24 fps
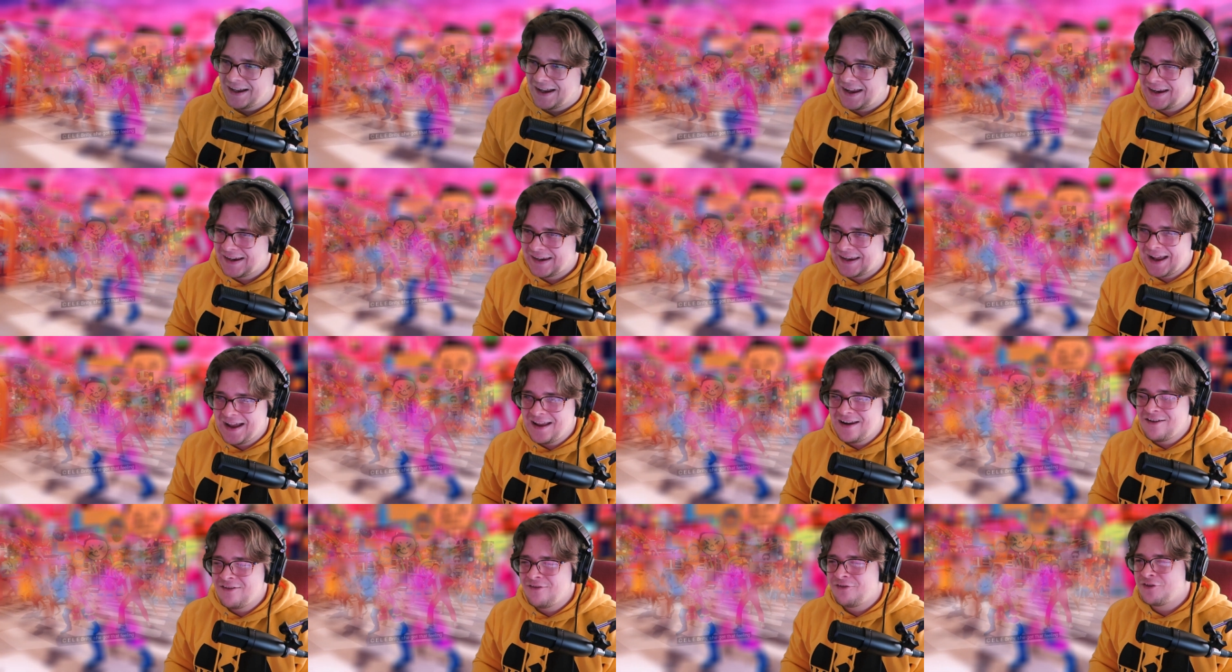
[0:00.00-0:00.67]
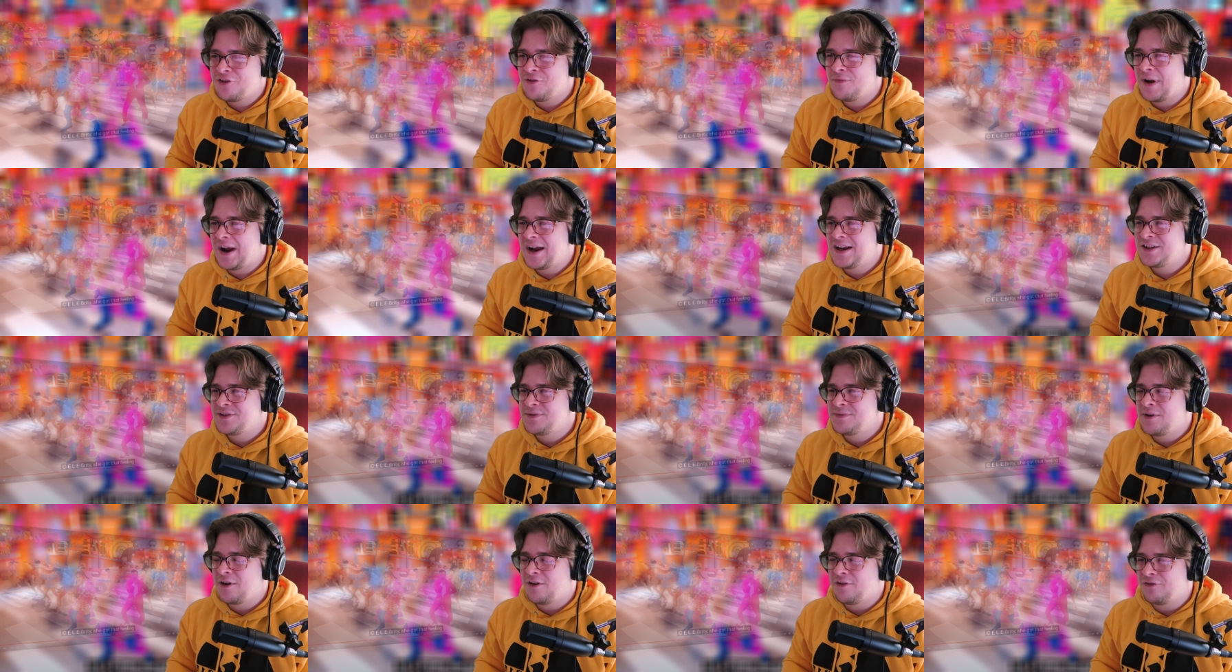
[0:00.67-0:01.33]
It kind of reminds
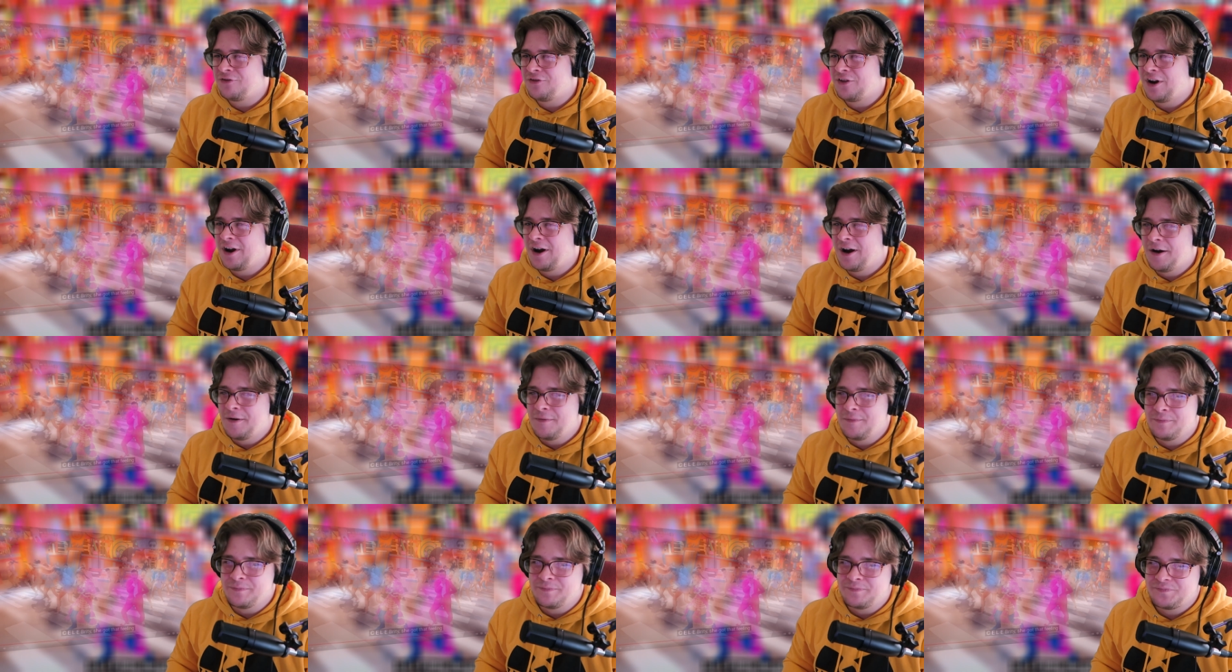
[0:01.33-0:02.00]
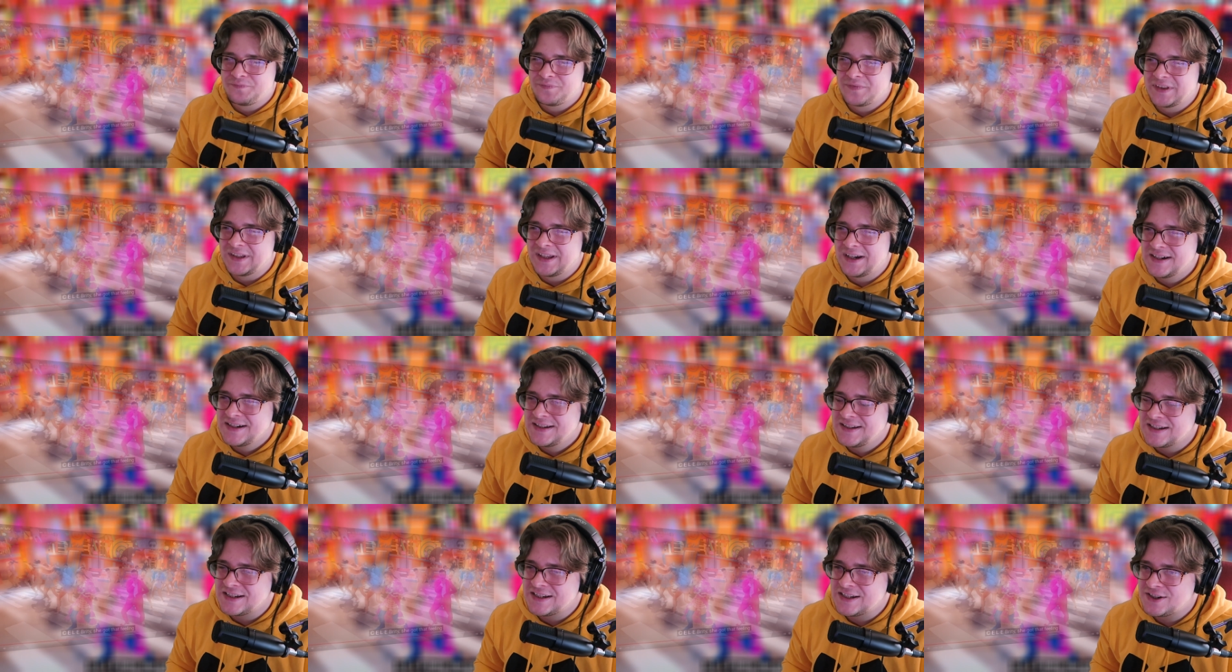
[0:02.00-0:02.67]
me of,
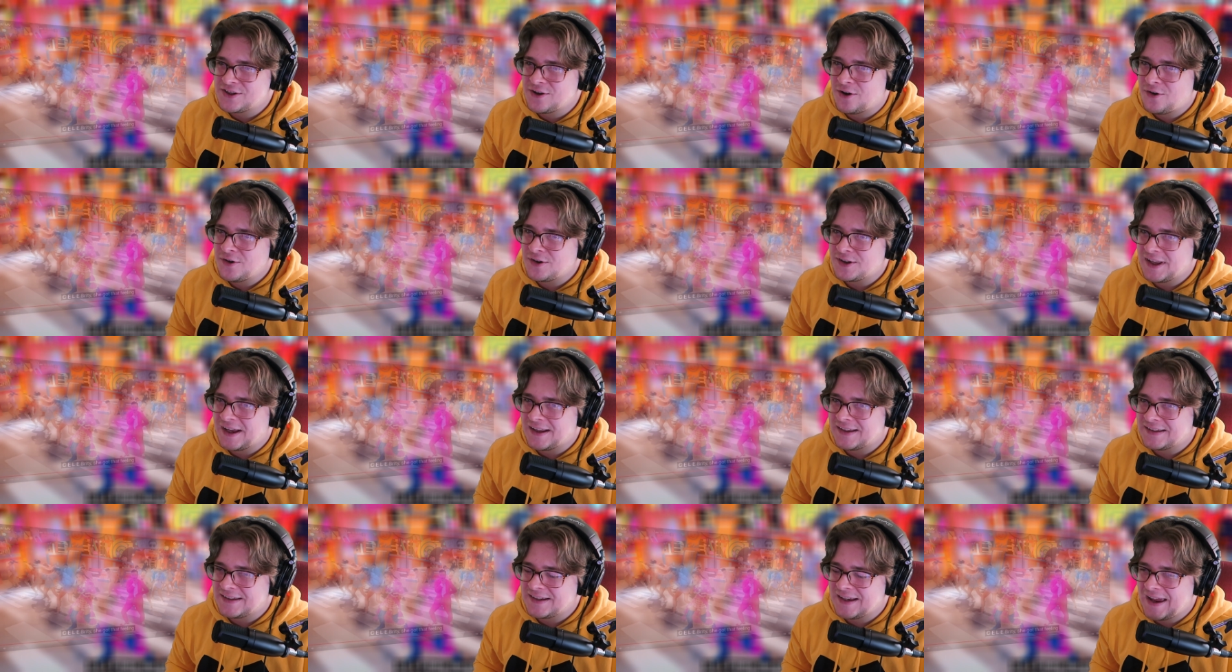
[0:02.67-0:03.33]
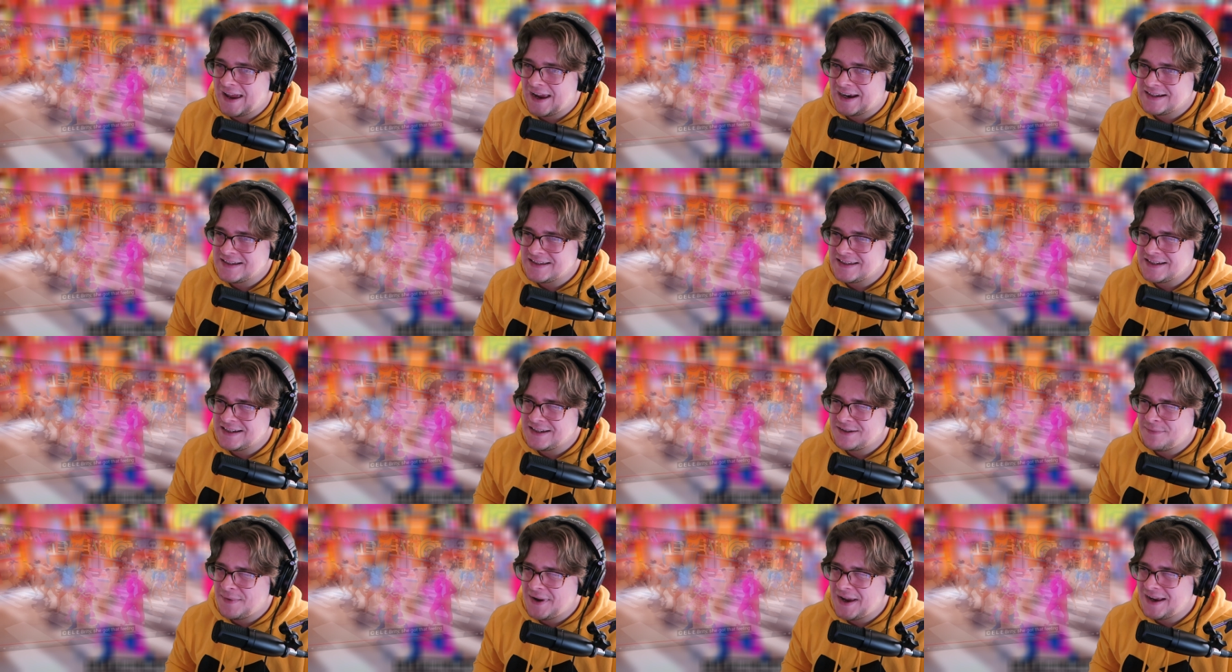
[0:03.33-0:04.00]
there's this song that
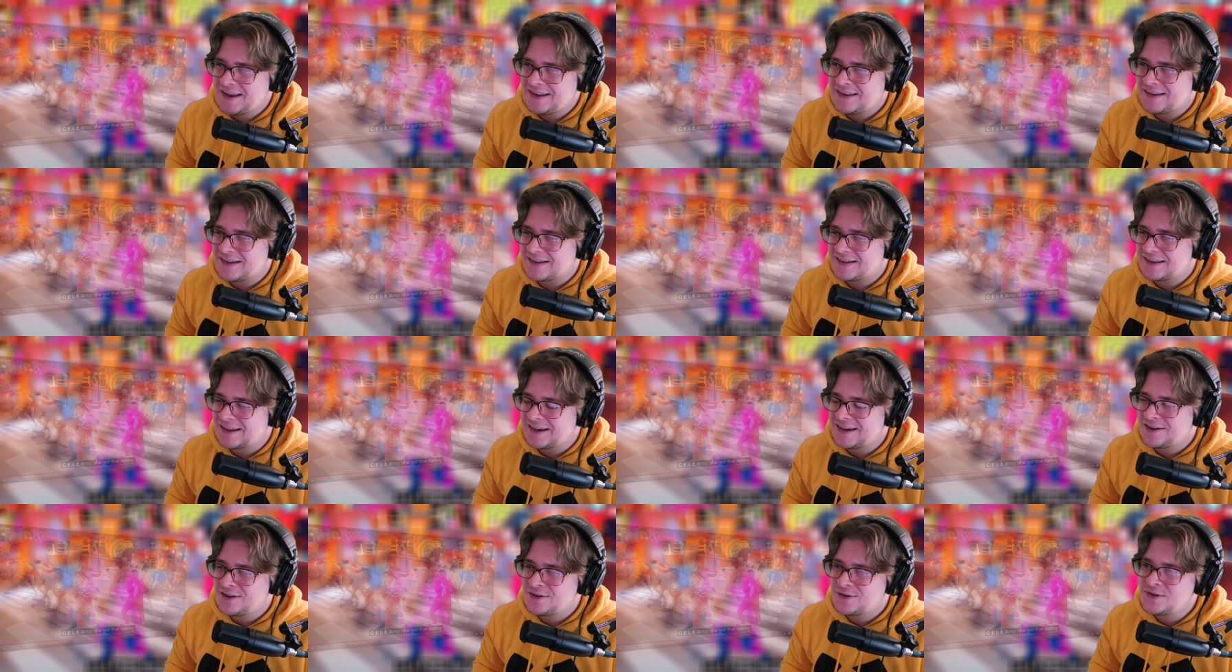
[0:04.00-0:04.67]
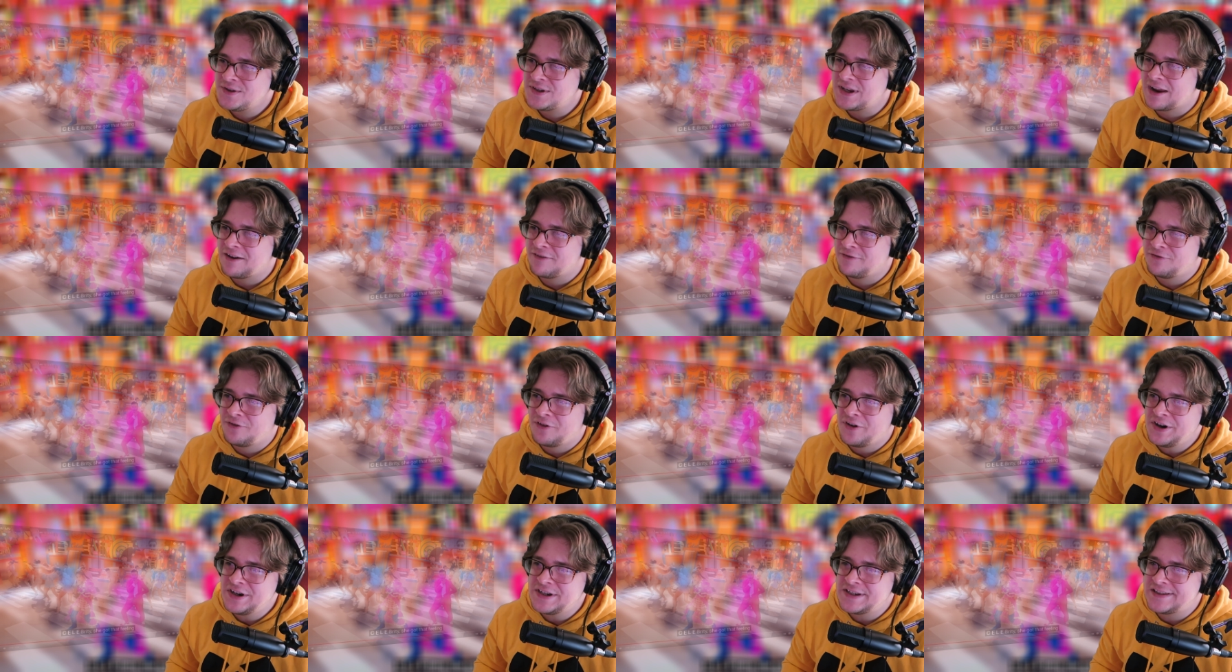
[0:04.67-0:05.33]
Exit made. They used a
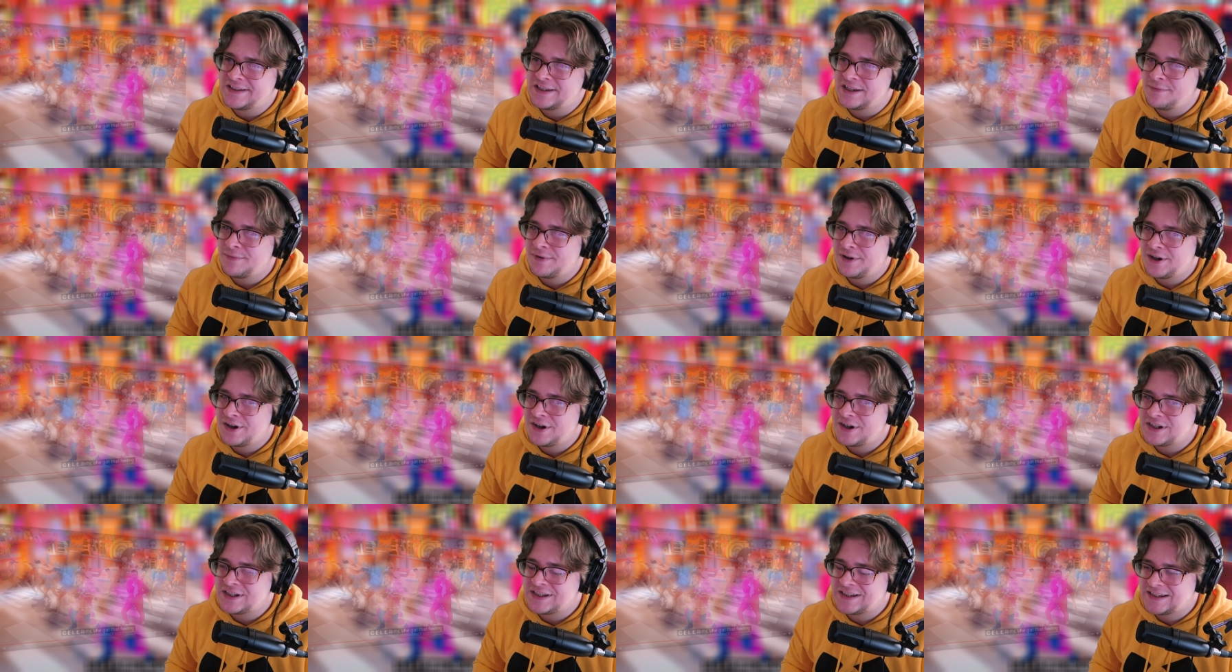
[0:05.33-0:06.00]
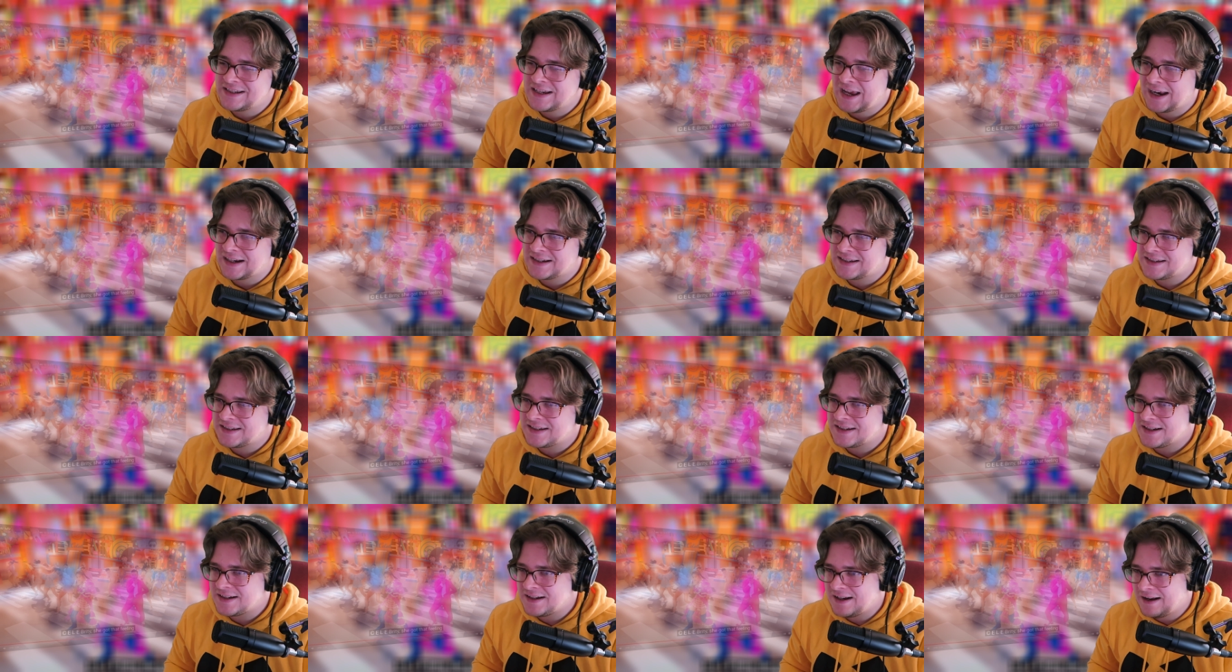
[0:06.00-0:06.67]
very similar sax